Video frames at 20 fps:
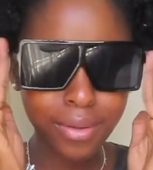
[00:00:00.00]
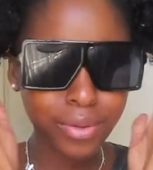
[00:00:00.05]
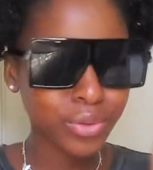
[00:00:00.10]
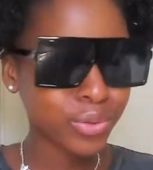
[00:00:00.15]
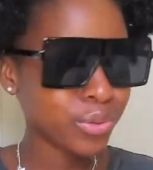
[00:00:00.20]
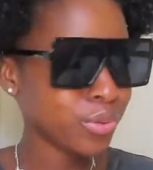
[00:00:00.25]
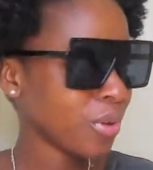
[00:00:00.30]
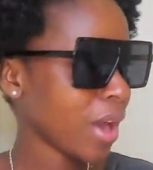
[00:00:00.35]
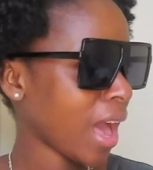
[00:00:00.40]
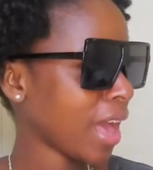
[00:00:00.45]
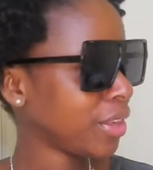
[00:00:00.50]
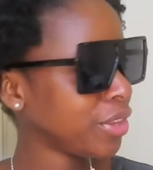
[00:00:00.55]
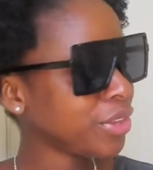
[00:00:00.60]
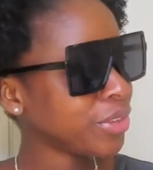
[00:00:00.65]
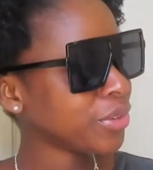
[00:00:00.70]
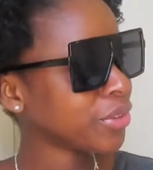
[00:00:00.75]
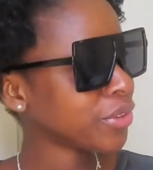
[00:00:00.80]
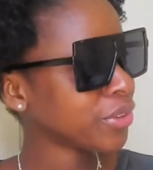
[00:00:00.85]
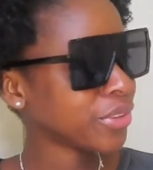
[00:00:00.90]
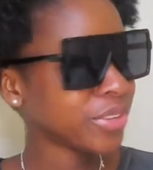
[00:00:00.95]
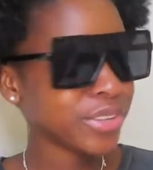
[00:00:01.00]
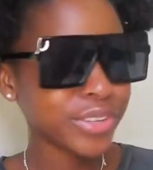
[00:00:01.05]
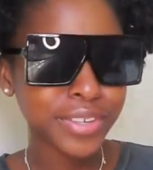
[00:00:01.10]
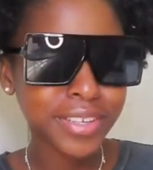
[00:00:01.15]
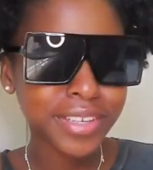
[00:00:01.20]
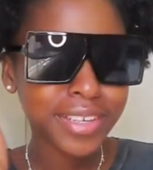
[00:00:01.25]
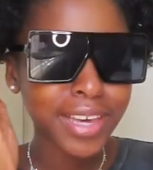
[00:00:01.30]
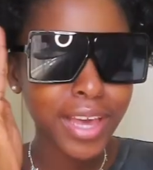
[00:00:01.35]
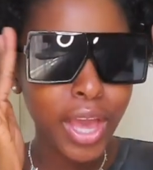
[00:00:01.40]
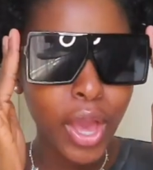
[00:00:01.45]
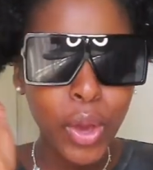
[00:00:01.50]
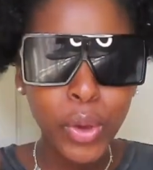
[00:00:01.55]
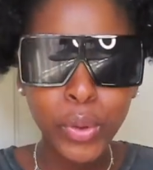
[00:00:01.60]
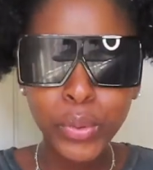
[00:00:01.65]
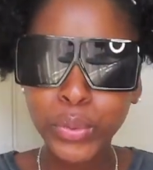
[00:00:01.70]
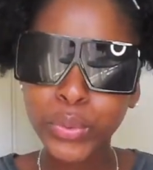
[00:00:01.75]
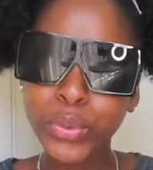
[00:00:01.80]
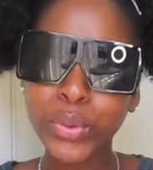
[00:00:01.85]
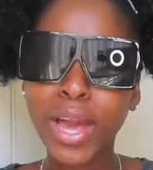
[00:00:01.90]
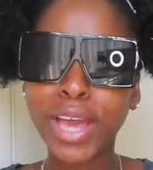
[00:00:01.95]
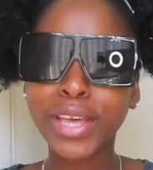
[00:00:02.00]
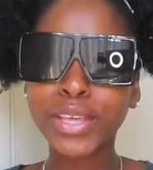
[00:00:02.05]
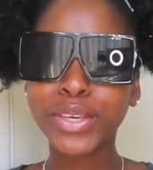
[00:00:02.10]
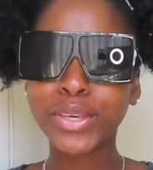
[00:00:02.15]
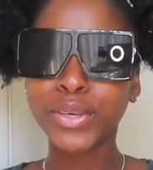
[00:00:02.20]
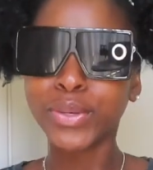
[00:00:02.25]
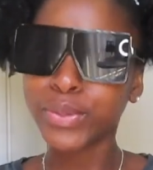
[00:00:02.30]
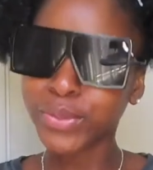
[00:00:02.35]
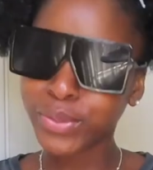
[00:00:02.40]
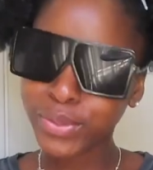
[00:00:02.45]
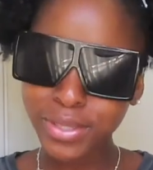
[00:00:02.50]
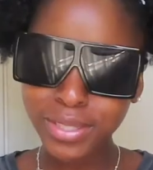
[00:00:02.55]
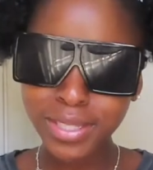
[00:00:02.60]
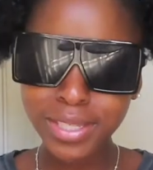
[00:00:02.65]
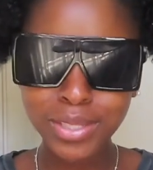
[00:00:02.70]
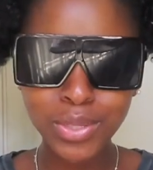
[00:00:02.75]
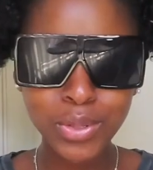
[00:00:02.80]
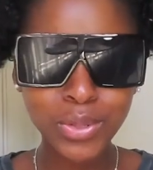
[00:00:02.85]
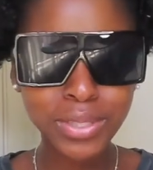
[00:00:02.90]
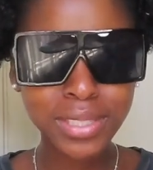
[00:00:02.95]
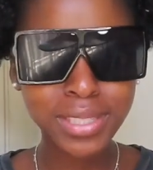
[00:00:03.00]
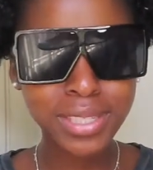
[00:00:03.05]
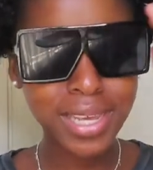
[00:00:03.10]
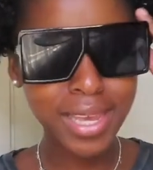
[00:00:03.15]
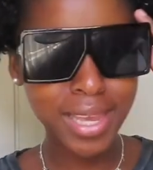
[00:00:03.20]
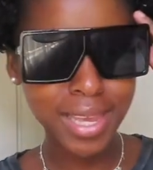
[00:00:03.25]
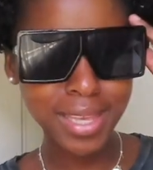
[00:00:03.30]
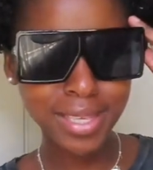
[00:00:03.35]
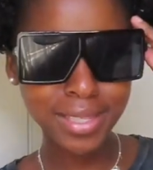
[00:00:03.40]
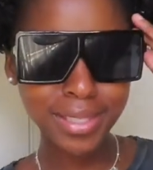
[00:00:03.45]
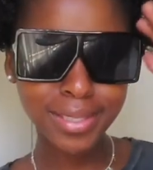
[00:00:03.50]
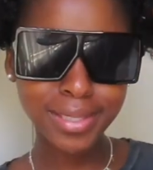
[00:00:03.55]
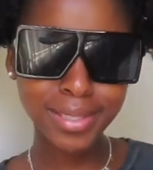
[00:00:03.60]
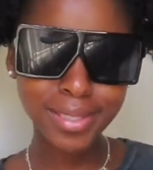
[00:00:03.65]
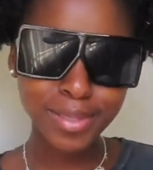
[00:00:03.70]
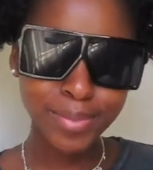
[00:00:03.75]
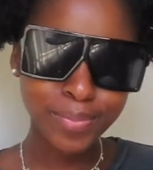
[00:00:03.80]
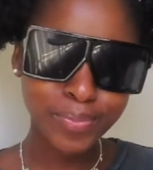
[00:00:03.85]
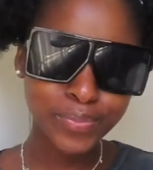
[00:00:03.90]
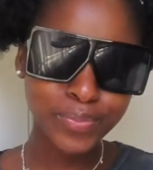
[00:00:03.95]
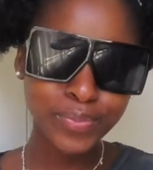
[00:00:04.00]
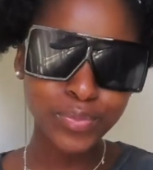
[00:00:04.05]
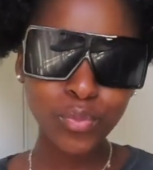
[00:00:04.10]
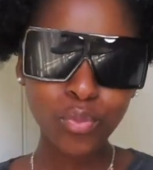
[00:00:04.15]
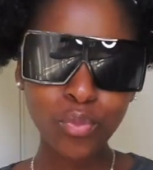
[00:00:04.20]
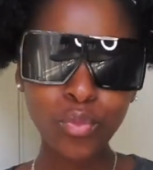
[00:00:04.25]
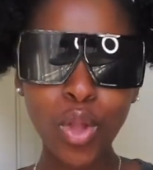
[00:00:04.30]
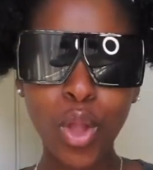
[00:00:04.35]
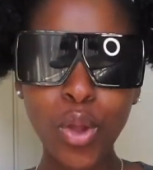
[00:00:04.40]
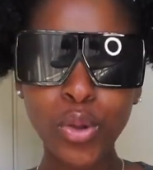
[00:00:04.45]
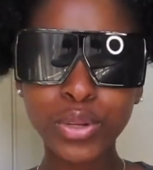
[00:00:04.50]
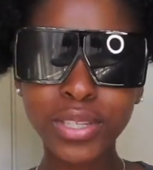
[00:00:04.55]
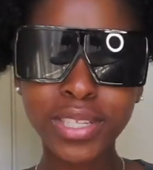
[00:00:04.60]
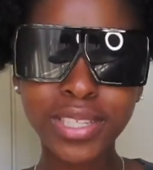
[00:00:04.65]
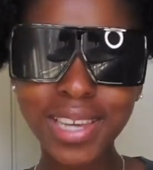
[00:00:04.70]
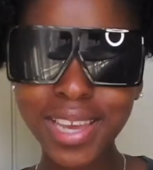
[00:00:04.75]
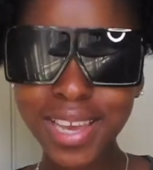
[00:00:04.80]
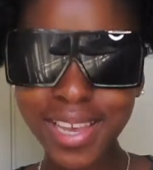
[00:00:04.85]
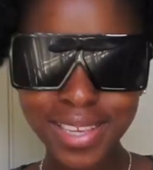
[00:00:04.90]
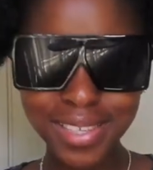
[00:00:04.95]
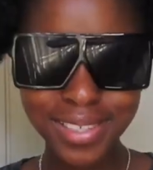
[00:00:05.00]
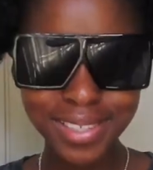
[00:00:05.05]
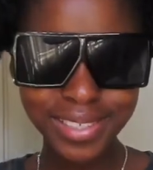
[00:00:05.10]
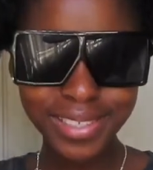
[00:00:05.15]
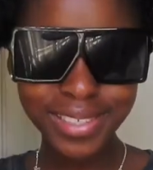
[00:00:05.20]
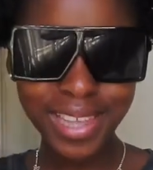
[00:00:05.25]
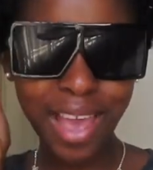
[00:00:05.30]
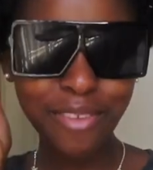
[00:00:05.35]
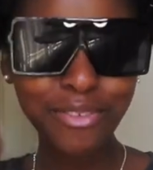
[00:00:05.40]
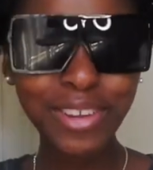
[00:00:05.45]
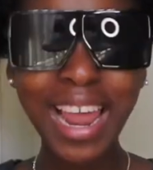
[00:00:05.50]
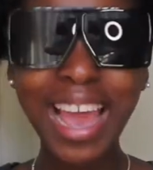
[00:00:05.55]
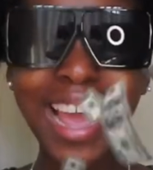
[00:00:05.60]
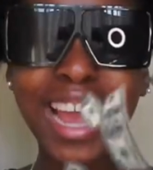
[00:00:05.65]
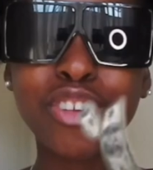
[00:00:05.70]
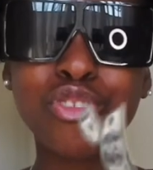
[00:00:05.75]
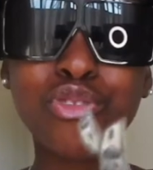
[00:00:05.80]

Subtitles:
Who are you? Who are you? Sis, who's this? Who this? I feel like a